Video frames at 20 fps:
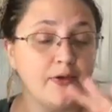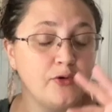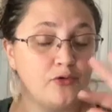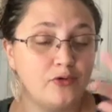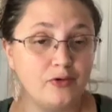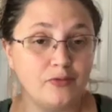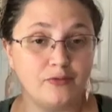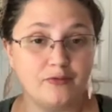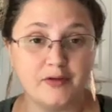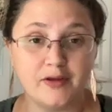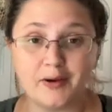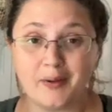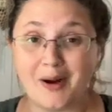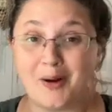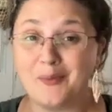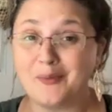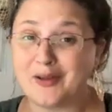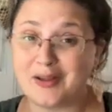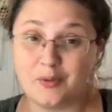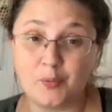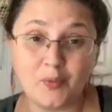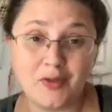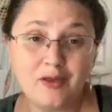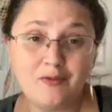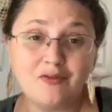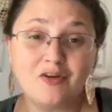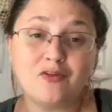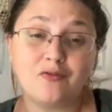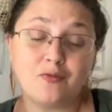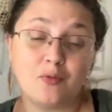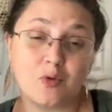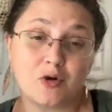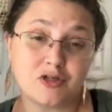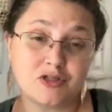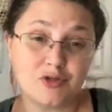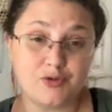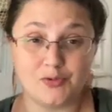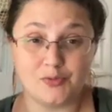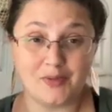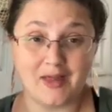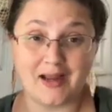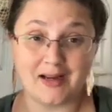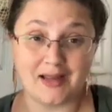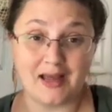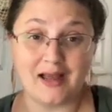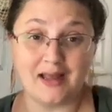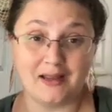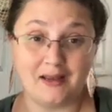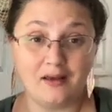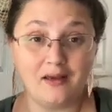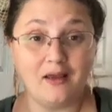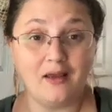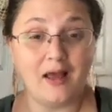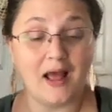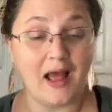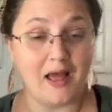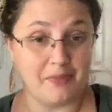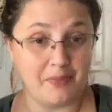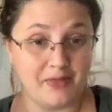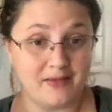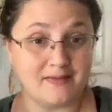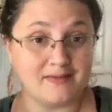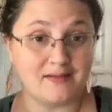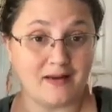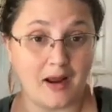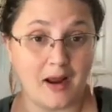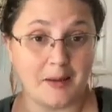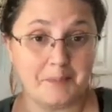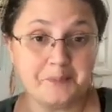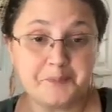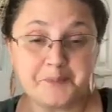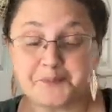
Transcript: to figure out, can we even afford to do that guide at this time?